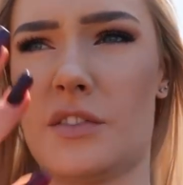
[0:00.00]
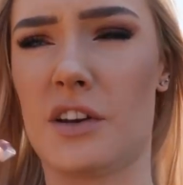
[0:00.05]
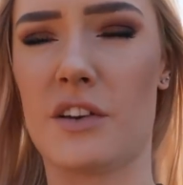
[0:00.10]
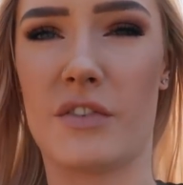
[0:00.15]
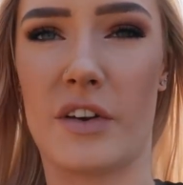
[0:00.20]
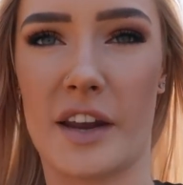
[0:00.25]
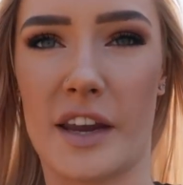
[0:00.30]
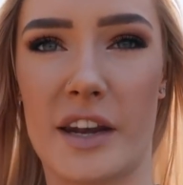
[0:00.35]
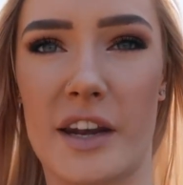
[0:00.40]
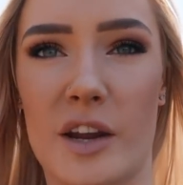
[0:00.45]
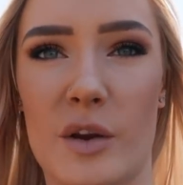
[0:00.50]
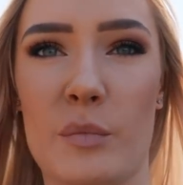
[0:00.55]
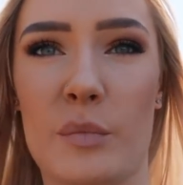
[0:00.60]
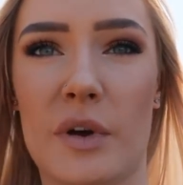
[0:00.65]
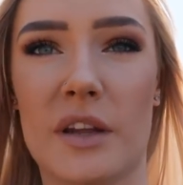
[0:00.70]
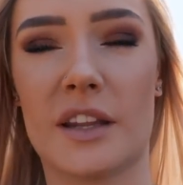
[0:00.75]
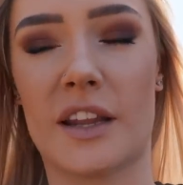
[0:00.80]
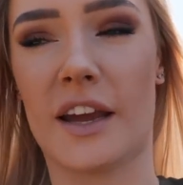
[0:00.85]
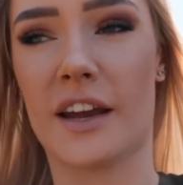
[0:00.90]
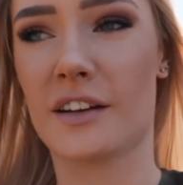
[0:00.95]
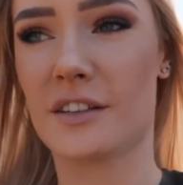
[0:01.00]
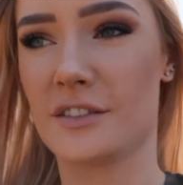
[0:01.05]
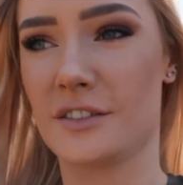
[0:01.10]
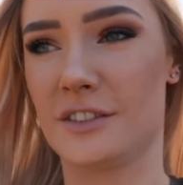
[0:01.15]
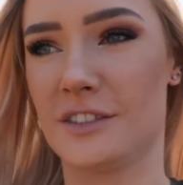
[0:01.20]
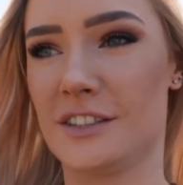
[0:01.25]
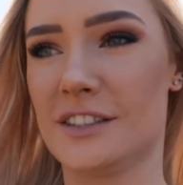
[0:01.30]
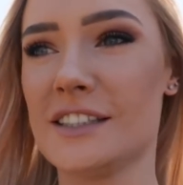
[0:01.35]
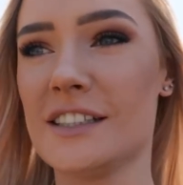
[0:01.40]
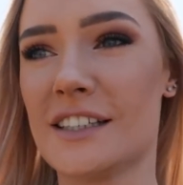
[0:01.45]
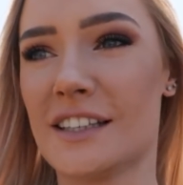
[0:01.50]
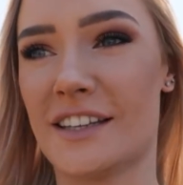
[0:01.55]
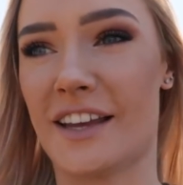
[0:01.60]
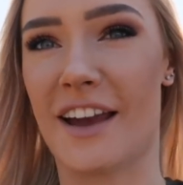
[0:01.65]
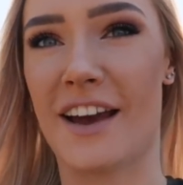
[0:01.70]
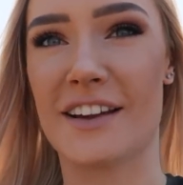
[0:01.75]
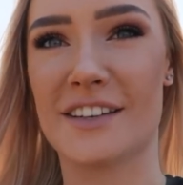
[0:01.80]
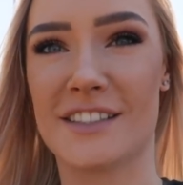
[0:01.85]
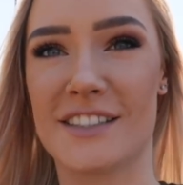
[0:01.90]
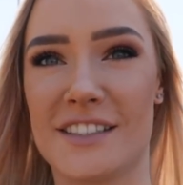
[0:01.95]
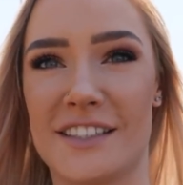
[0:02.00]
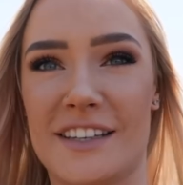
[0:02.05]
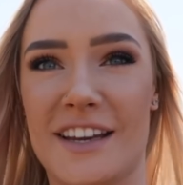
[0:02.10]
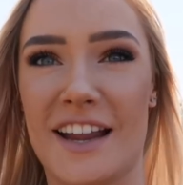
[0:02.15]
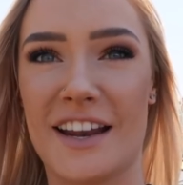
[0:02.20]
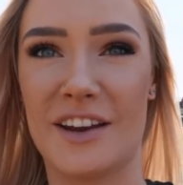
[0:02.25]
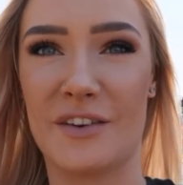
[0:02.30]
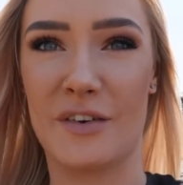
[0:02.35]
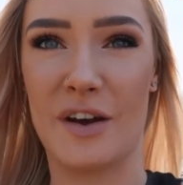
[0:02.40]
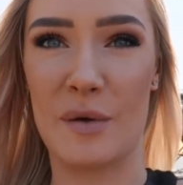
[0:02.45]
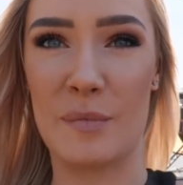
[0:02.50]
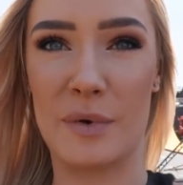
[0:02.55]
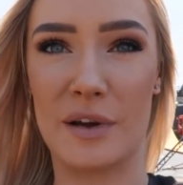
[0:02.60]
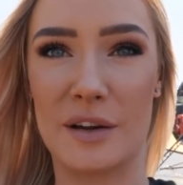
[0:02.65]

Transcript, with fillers: even if I get in, but like, oh yeah, I just did it anyway.